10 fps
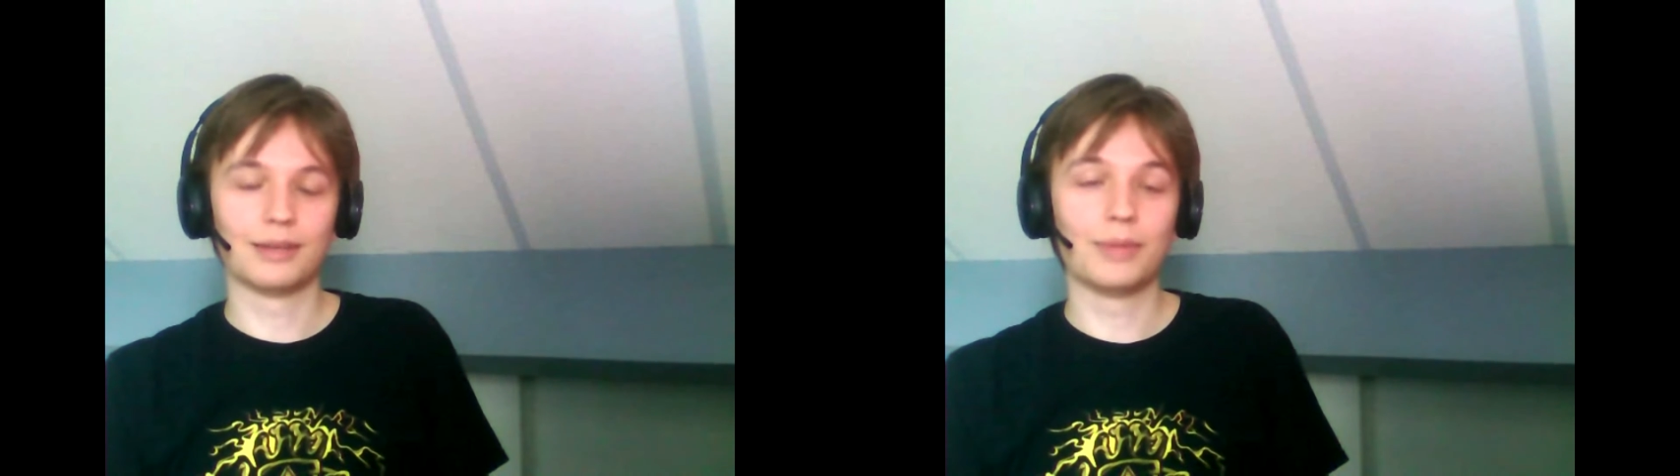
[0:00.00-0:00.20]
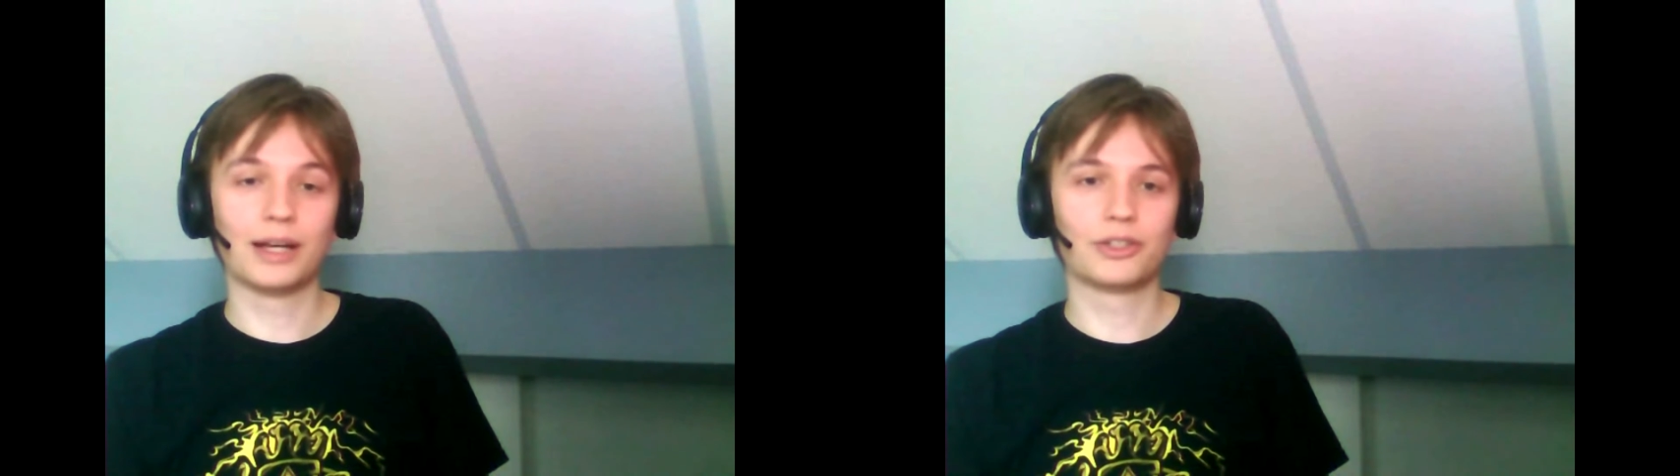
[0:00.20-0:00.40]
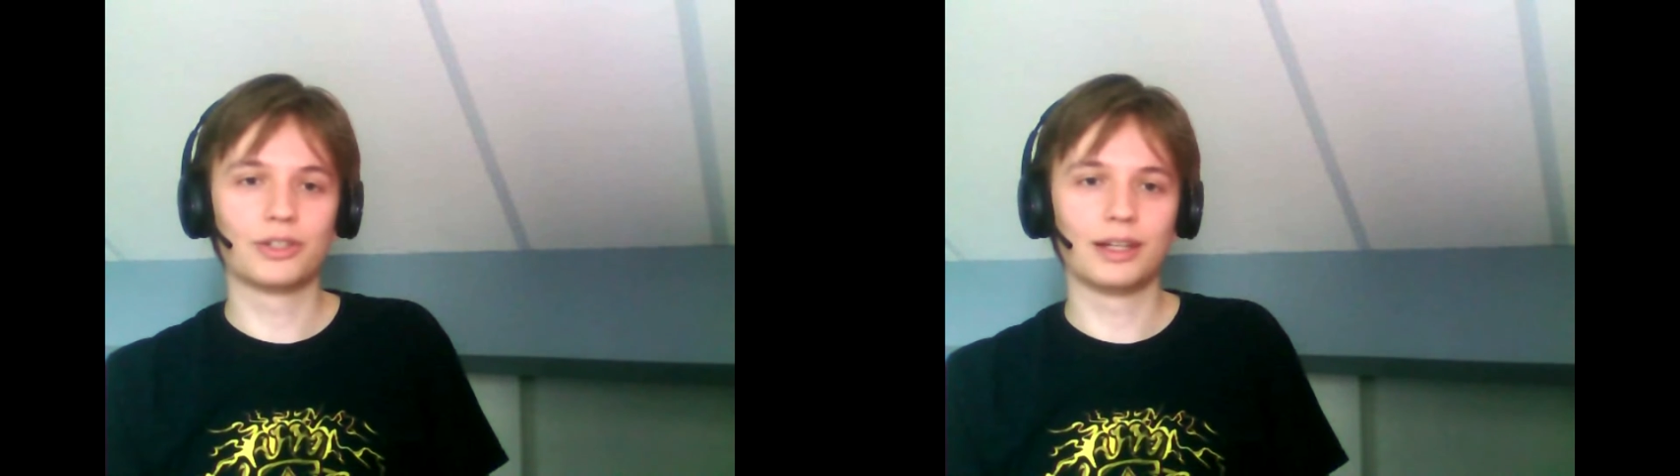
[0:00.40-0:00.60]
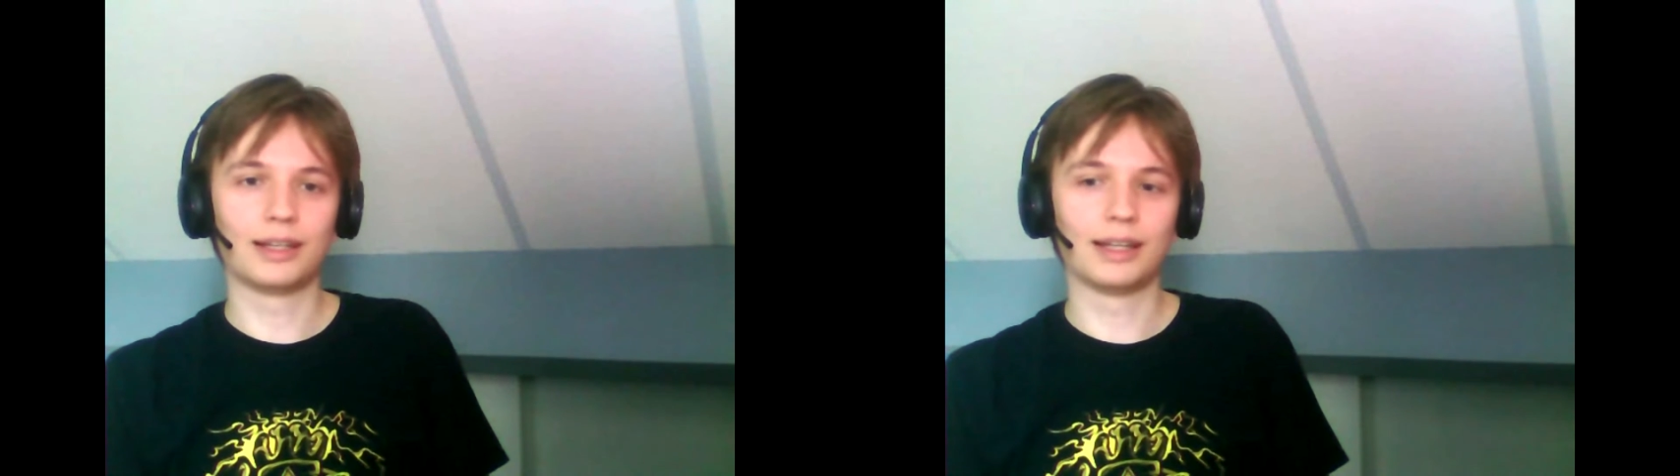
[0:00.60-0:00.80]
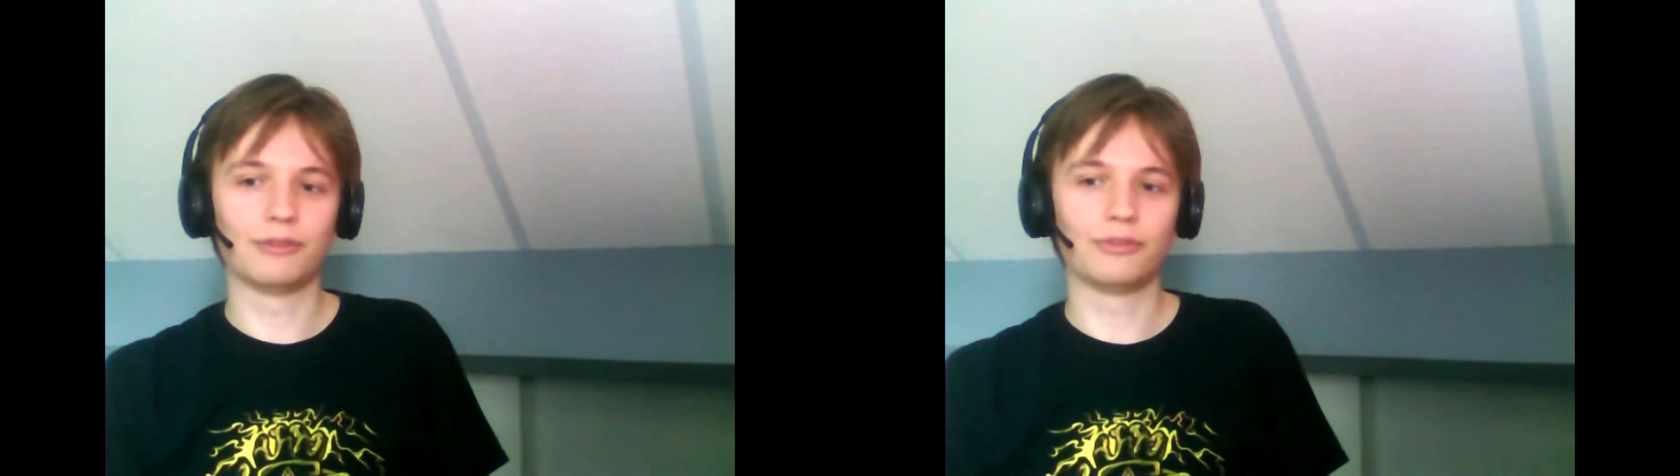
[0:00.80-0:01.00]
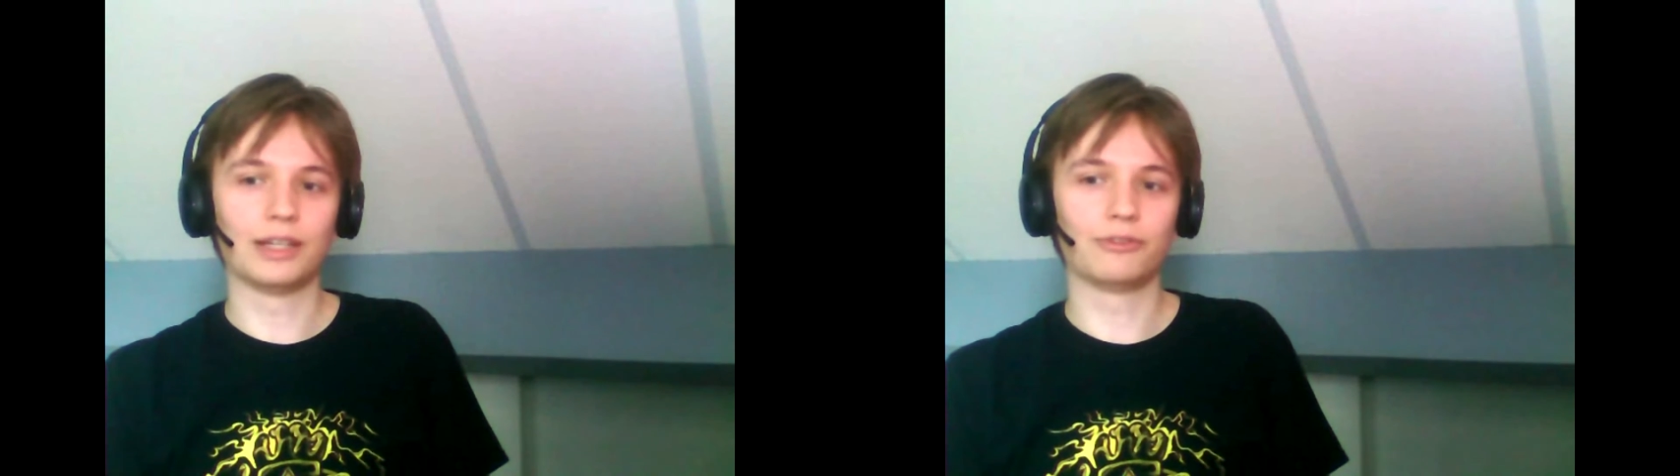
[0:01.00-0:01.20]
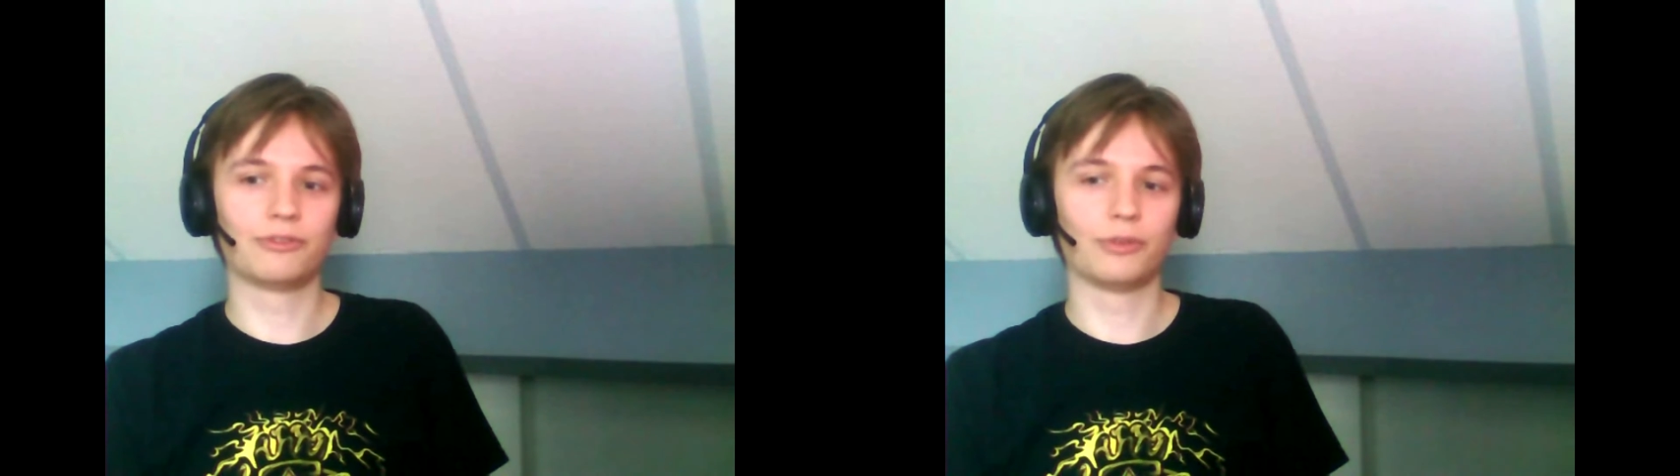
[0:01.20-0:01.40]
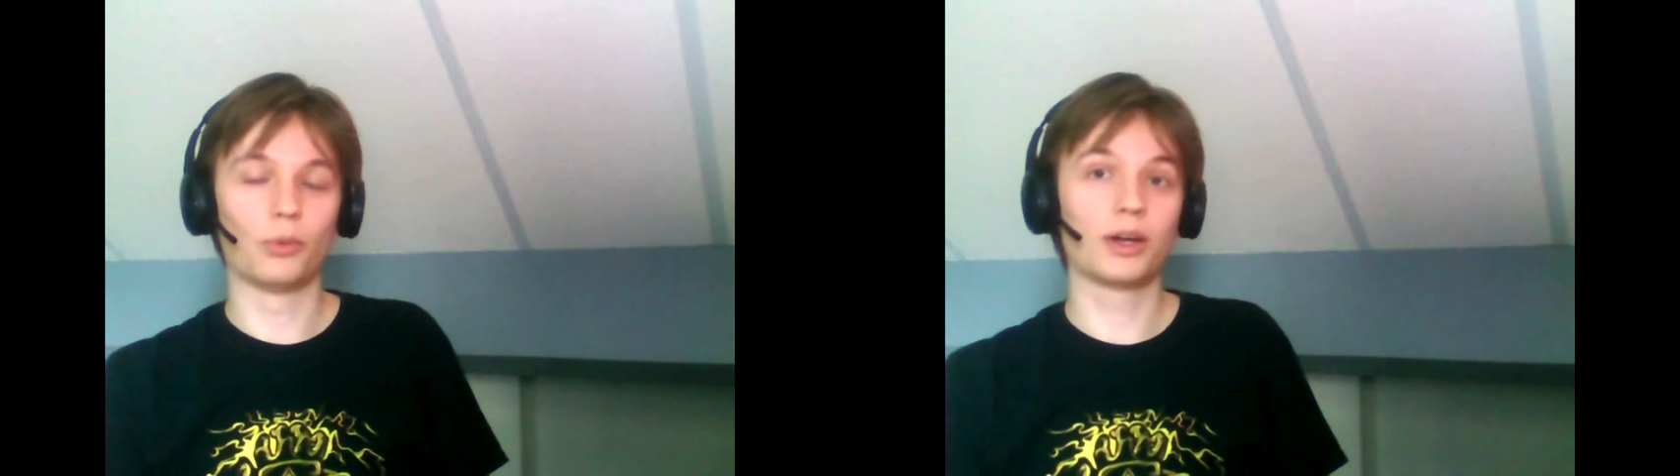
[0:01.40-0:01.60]
imagining
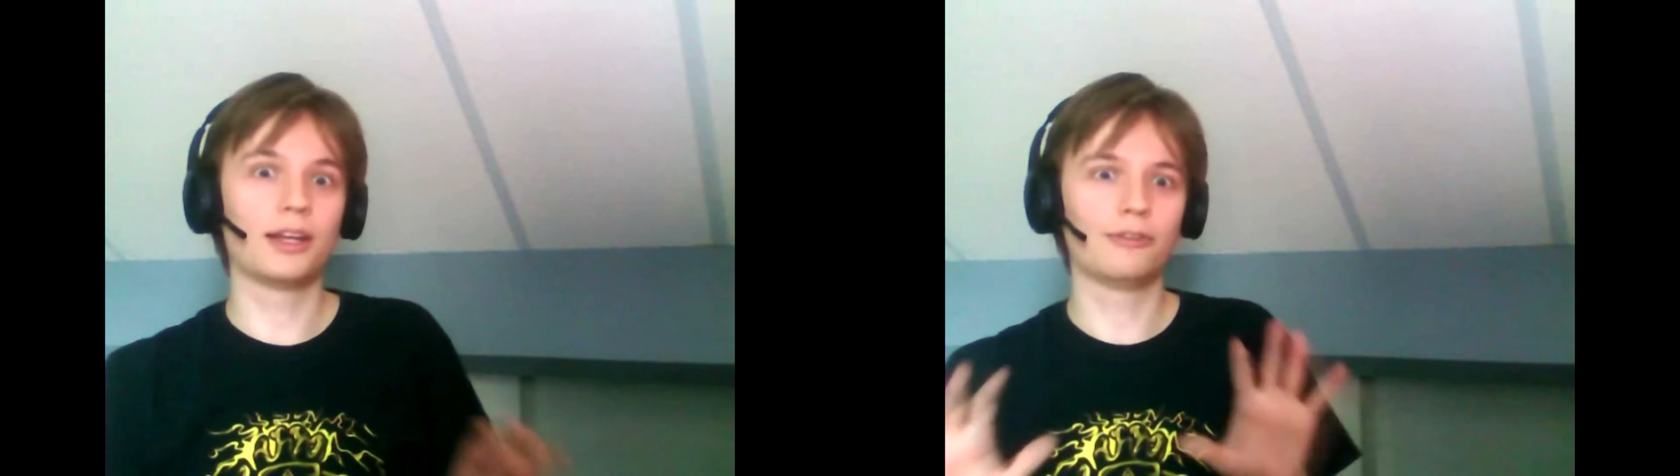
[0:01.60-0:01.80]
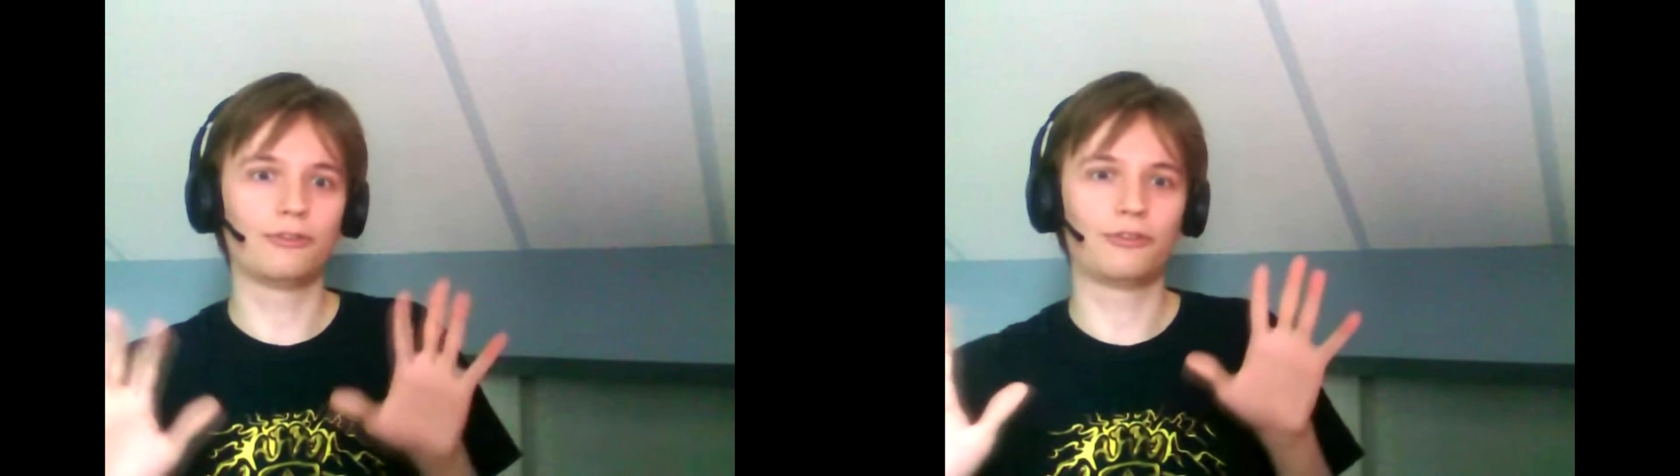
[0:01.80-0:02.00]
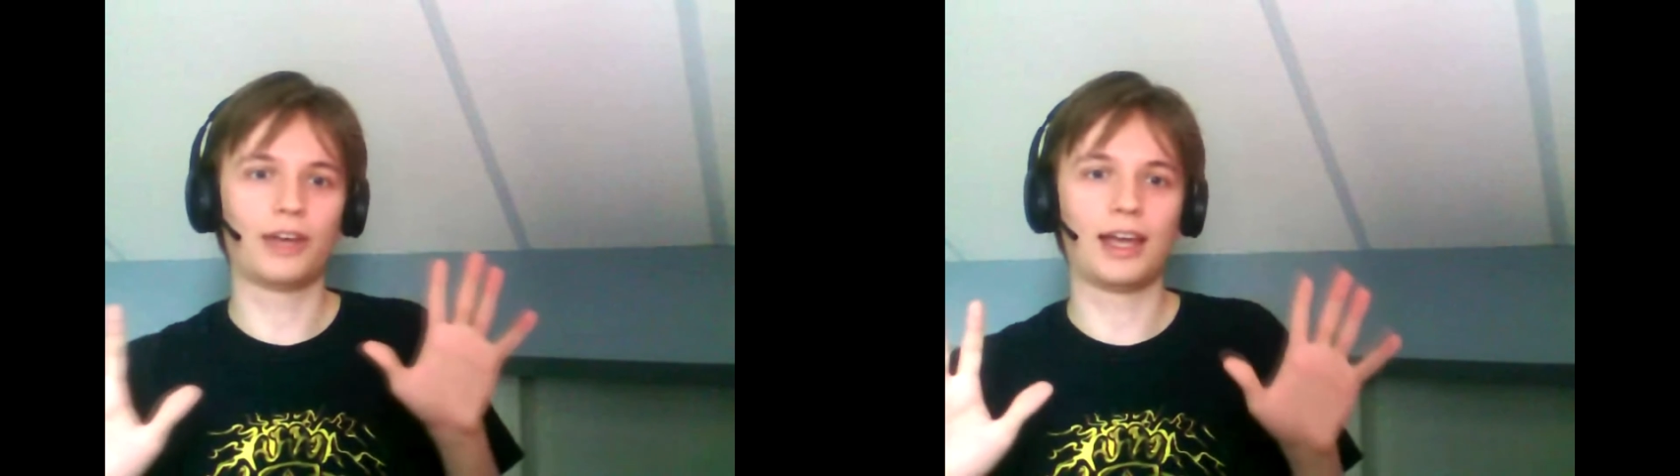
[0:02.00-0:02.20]
if what if